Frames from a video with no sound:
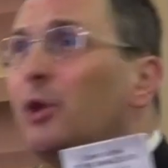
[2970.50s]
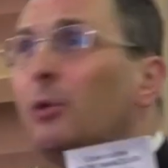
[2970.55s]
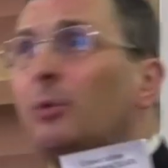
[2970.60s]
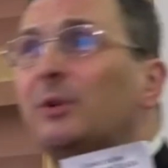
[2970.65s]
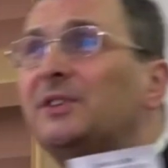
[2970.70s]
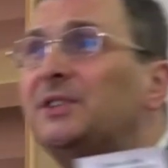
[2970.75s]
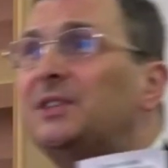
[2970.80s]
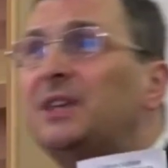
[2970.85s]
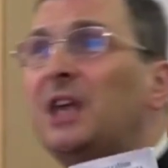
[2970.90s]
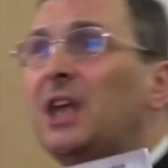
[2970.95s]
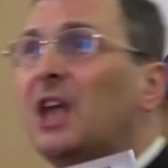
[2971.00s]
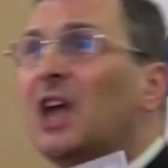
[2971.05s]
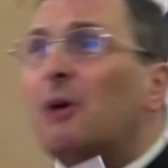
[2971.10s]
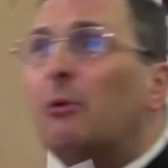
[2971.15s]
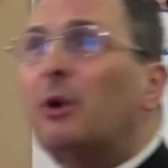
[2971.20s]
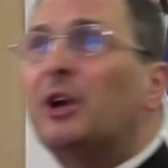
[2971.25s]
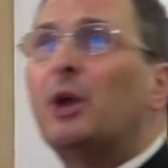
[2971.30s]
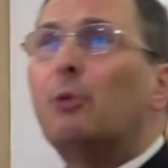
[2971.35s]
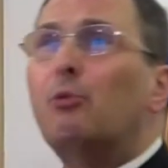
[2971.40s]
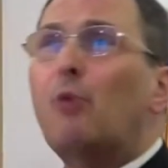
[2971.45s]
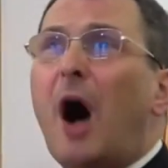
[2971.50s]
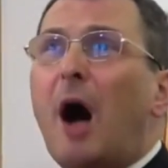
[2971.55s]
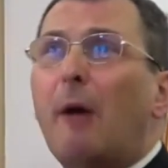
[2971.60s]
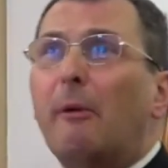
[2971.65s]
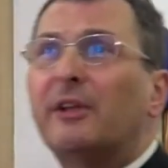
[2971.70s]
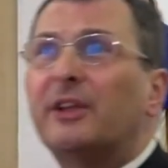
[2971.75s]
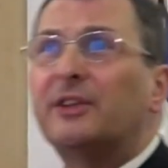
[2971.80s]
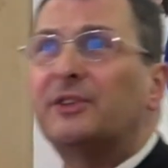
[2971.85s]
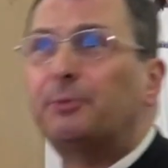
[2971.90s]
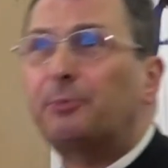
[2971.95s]
will see what a
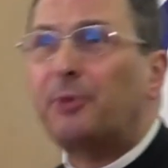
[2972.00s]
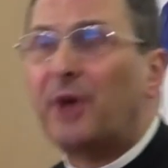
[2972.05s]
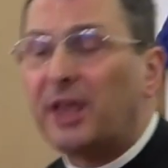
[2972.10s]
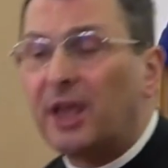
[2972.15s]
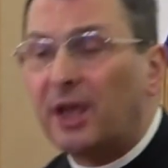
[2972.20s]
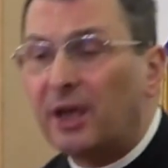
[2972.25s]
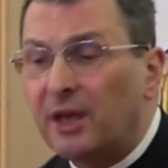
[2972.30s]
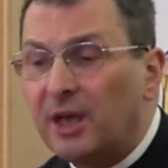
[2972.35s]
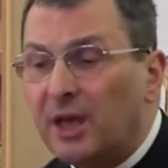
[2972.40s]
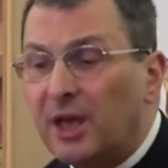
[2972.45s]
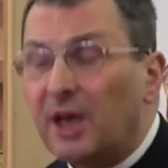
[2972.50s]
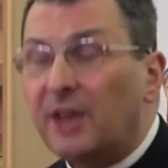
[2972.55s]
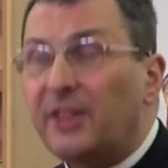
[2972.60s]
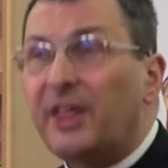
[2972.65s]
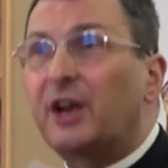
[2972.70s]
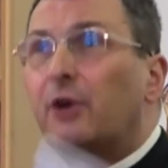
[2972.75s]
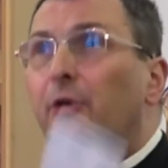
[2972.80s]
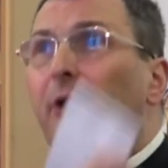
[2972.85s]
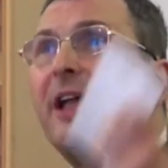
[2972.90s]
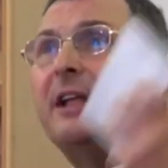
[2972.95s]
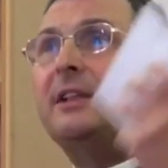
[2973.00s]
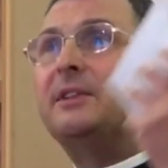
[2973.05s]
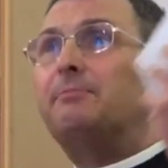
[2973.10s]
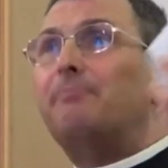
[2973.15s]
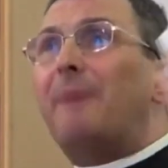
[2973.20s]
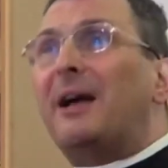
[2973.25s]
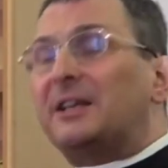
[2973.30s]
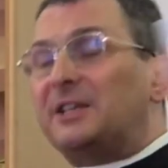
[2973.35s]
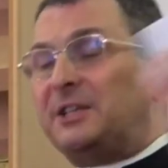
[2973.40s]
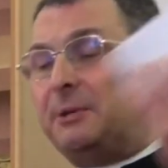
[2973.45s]
marvelous prayer the great
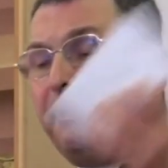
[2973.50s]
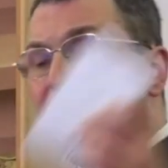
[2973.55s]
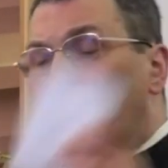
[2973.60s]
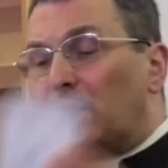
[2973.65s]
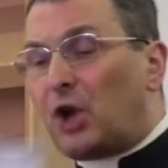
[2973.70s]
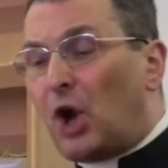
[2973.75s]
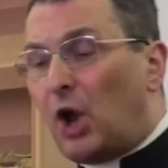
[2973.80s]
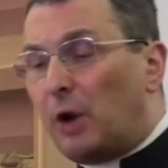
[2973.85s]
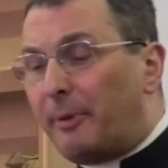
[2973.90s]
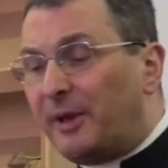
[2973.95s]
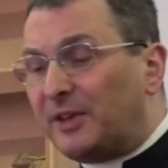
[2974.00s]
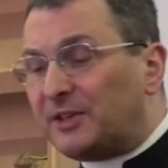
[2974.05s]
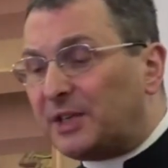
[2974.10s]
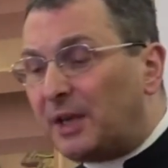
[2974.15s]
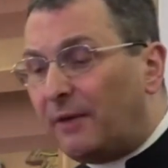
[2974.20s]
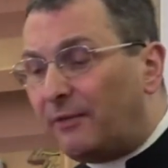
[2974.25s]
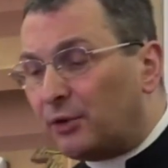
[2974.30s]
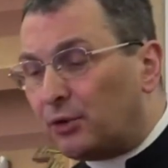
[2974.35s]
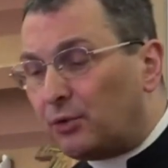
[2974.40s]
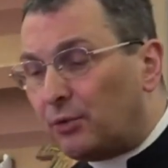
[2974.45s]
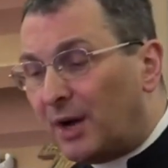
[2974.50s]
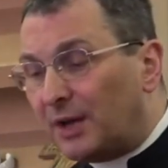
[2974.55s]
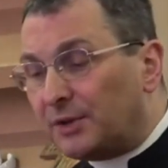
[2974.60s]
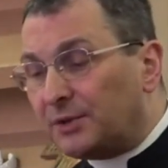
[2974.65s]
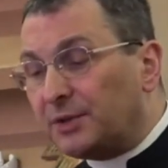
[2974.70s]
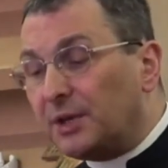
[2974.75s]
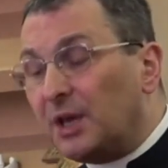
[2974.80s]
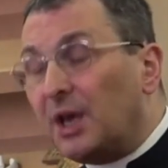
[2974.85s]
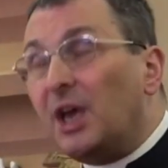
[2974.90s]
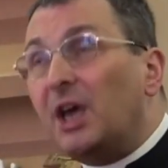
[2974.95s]
Maximilian Kolbe has given to
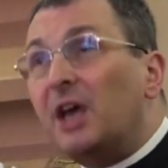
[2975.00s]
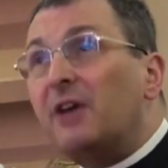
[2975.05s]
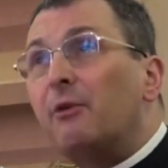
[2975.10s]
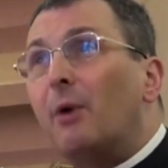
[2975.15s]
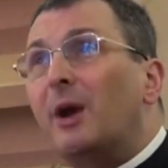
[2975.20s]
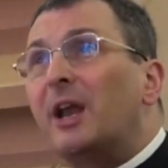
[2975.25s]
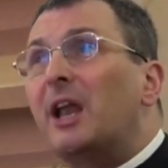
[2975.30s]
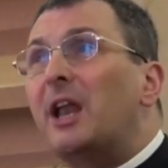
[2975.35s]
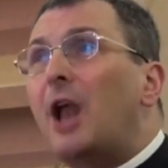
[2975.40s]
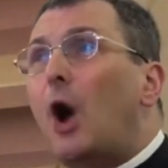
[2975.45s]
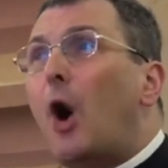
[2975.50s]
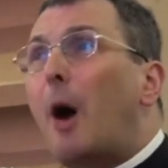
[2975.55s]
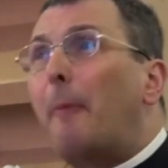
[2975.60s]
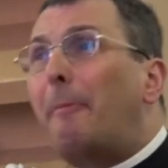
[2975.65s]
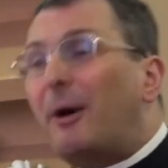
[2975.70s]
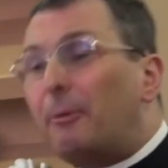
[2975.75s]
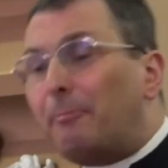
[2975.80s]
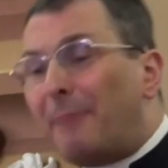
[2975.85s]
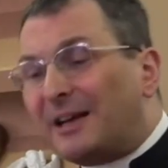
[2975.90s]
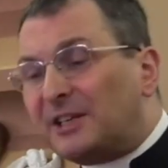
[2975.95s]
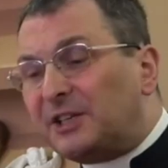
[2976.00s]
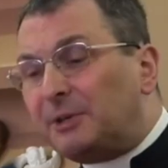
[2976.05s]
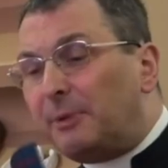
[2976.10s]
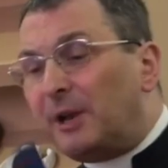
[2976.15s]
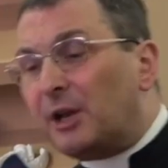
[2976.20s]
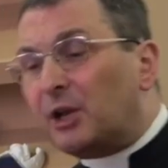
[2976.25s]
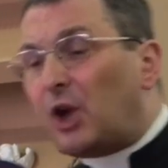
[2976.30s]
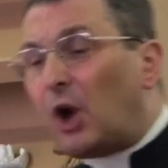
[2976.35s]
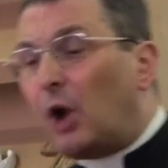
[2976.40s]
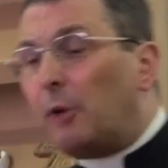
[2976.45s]
us. If you want to know about
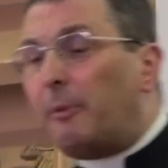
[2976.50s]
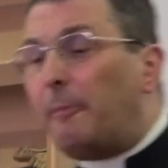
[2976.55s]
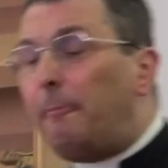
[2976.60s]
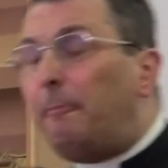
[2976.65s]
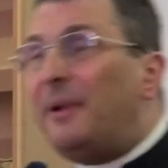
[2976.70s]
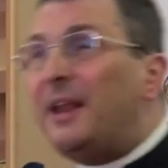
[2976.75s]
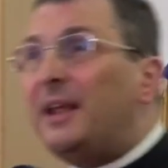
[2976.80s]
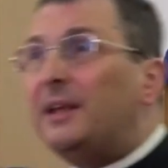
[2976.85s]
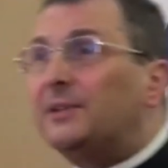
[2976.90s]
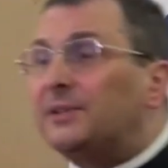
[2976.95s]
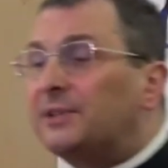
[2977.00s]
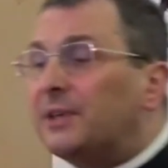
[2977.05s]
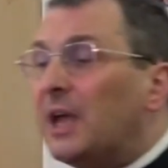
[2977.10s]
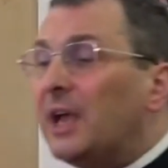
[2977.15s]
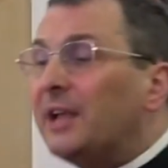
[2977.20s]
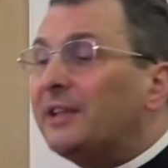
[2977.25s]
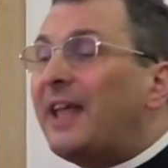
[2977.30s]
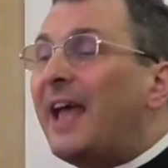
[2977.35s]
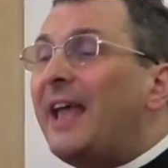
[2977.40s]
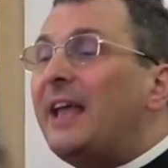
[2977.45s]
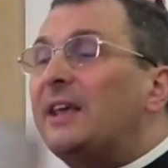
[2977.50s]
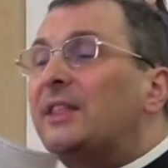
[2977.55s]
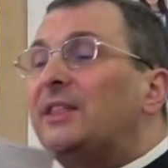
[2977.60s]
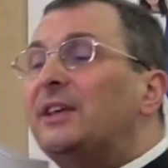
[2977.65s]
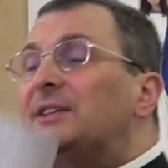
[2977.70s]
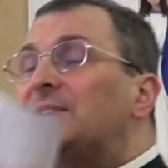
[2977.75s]
Maximilian Kolbe, please take this